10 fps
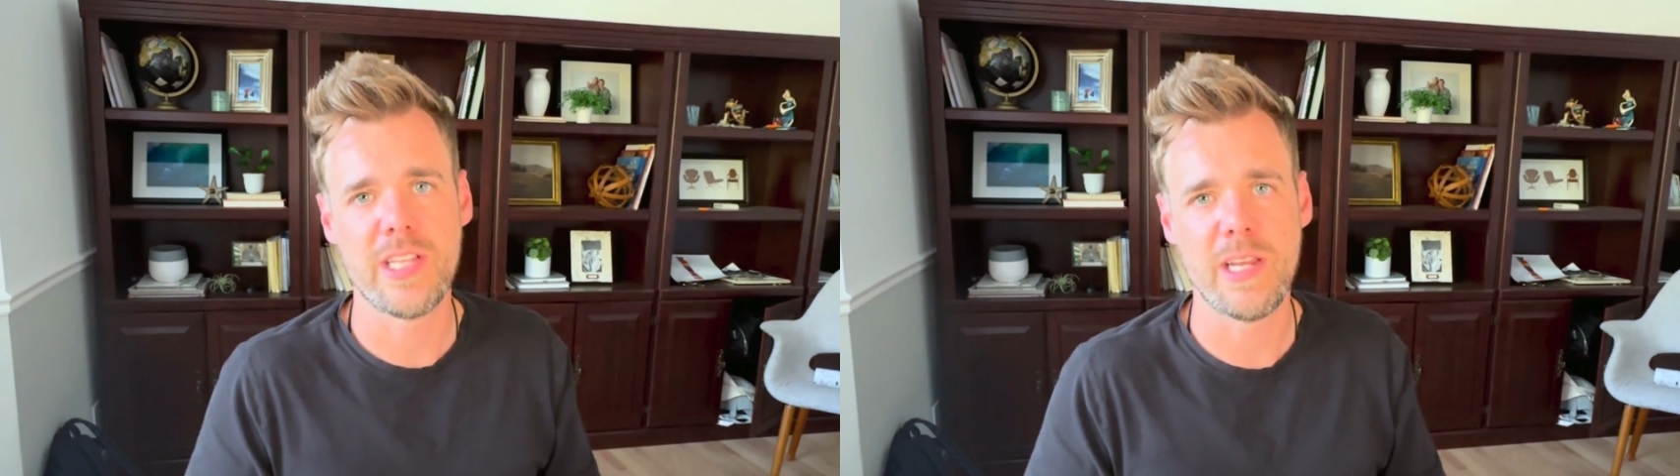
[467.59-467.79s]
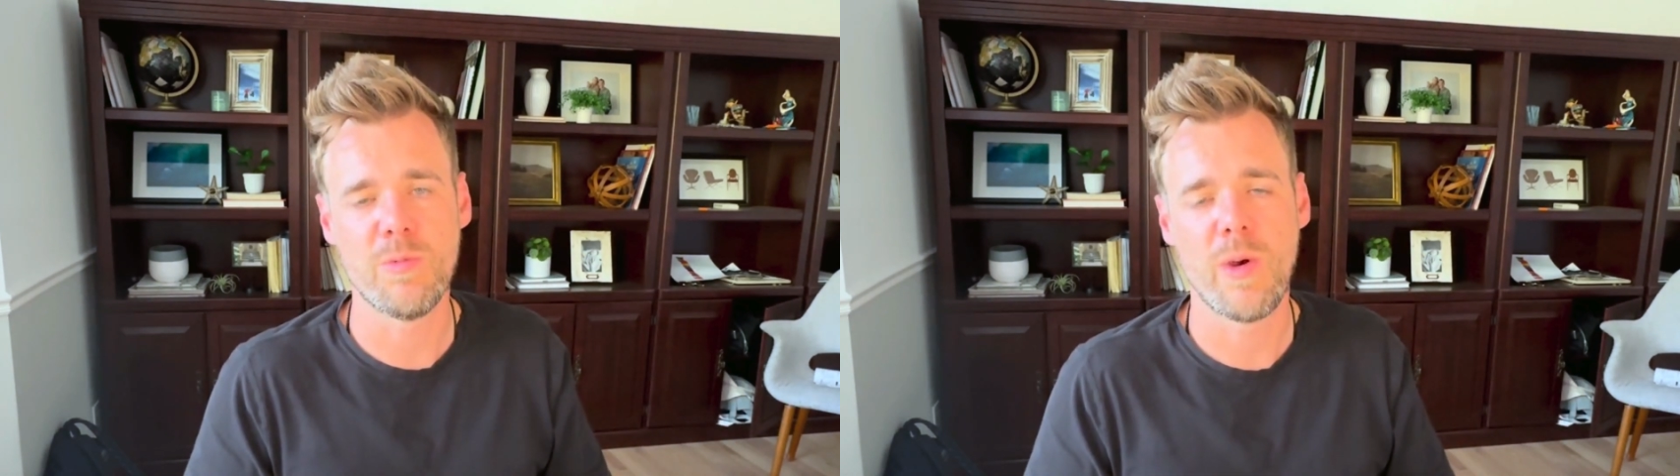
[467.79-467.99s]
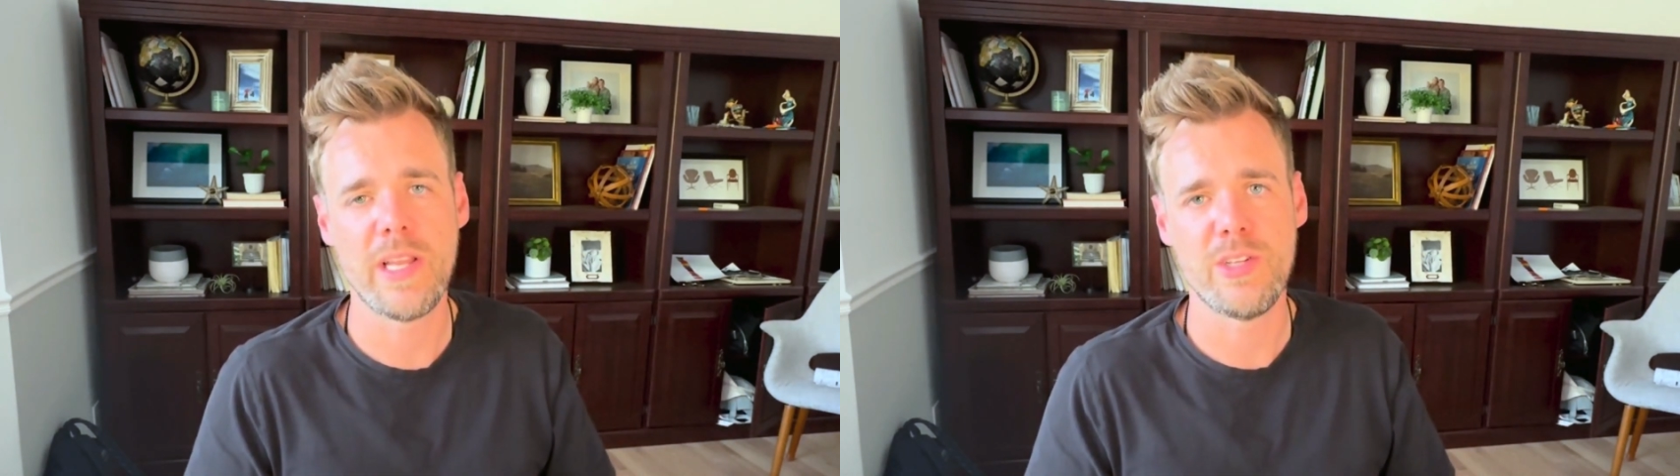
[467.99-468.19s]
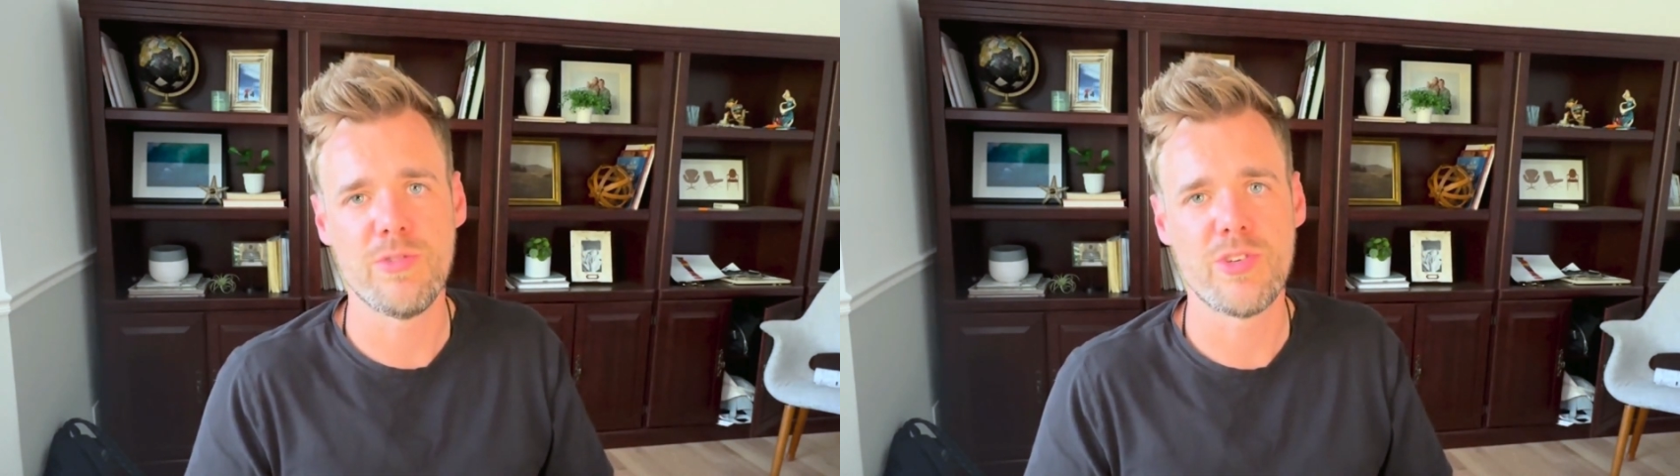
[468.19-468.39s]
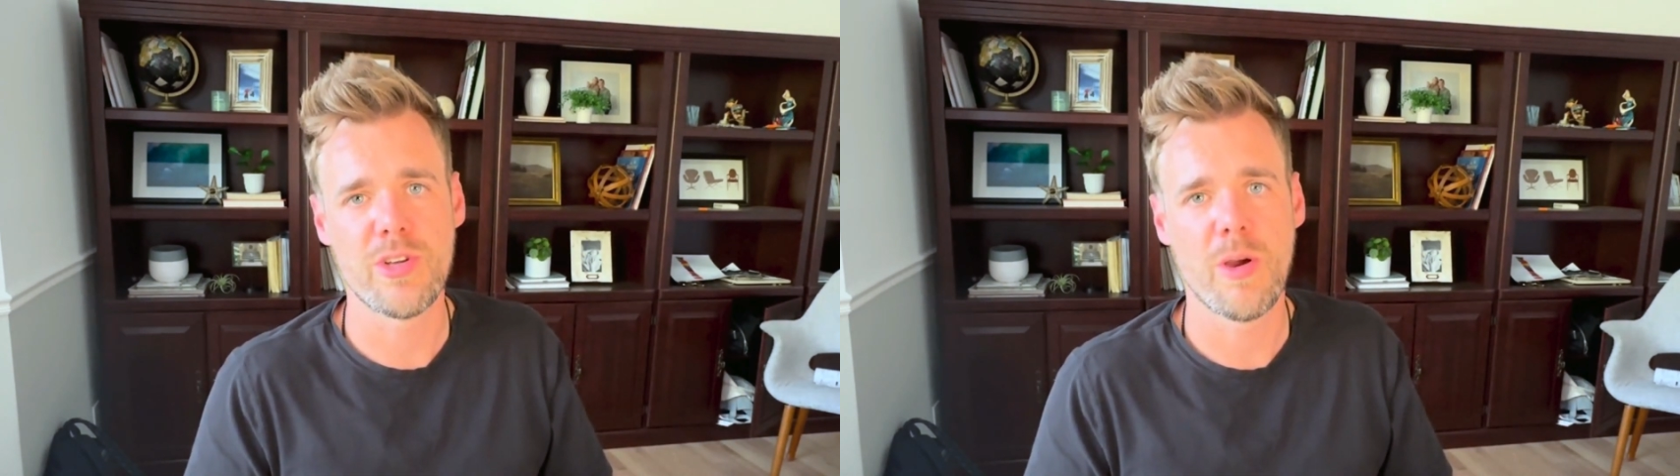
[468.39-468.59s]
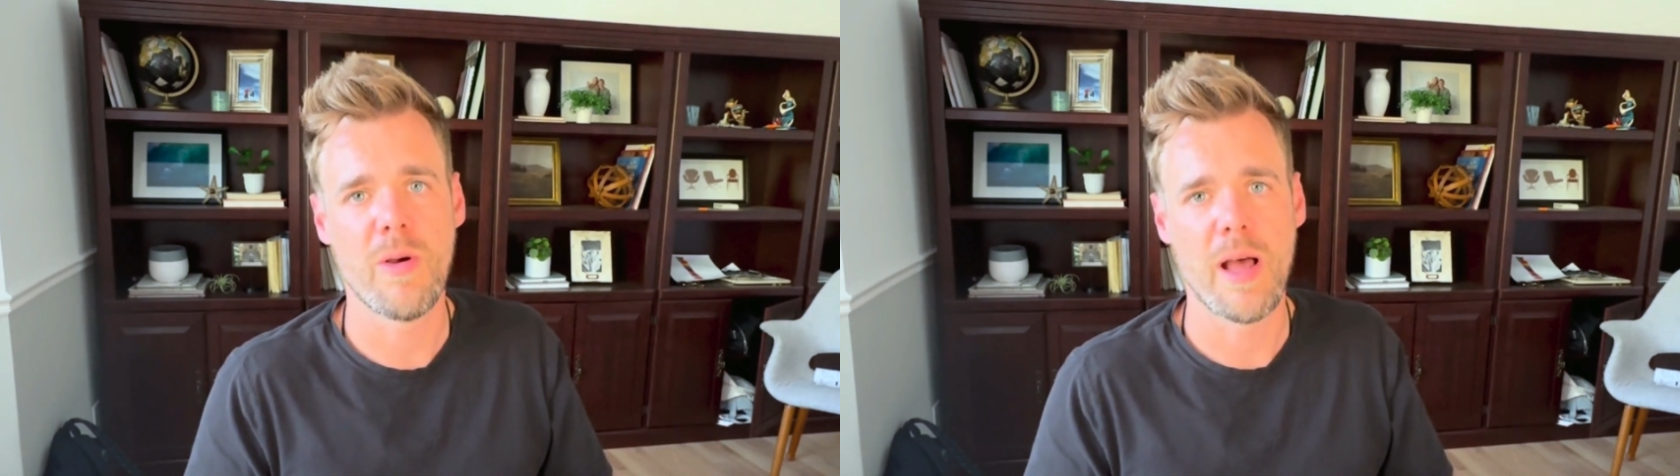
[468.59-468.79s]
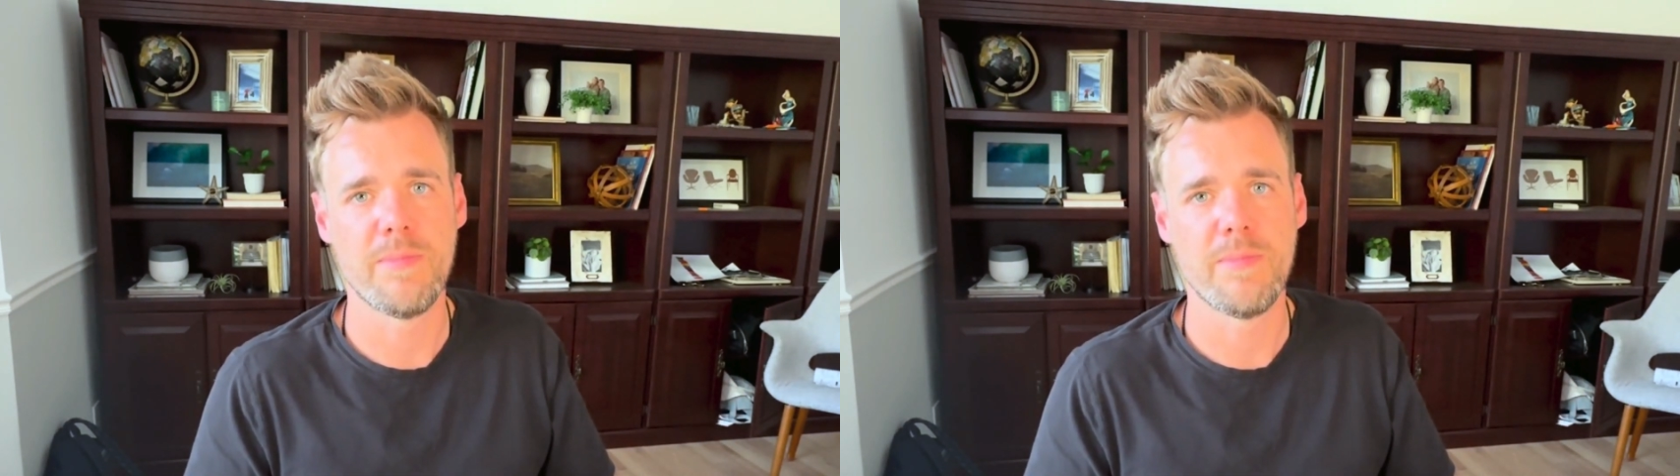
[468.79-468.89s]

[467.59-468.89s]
in when you show up.